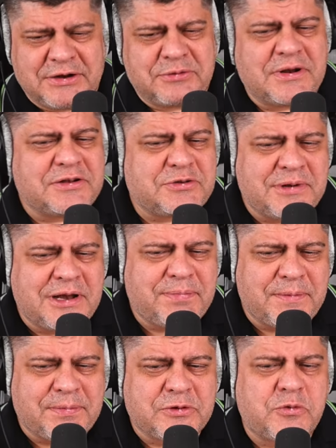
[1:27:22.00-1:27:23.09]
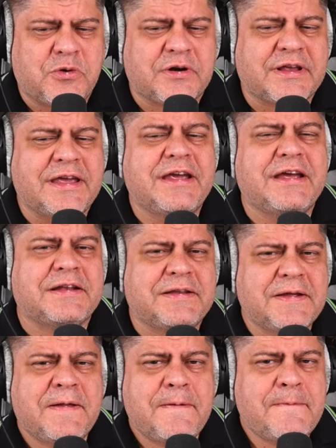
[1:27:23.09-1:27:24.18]
you know, not too many people to work, and
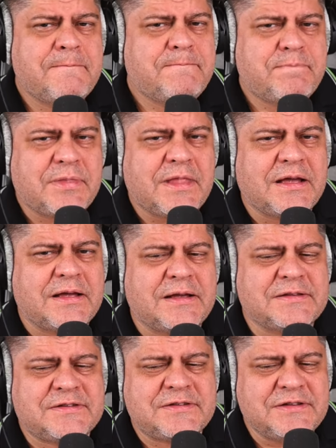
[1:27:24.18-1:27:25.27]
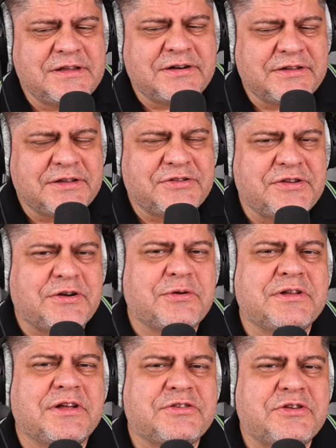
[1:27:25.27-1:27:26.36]
uh, nearly zero
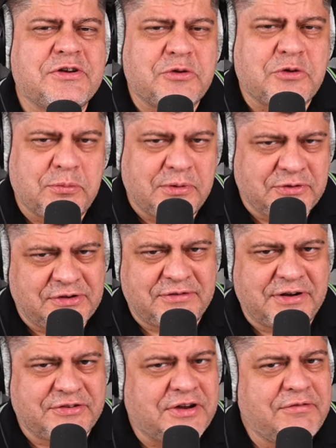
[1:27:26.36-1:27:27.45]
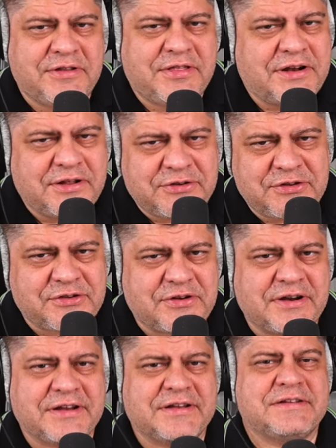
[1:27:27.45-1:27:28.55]
industrial robots in Russia. Everything else is
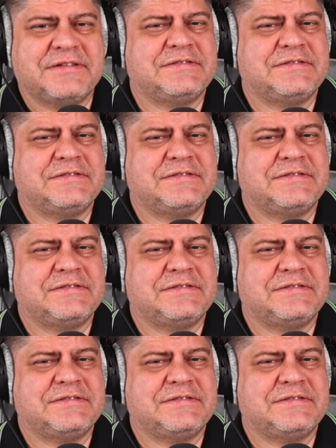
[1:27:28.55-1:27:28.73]
great.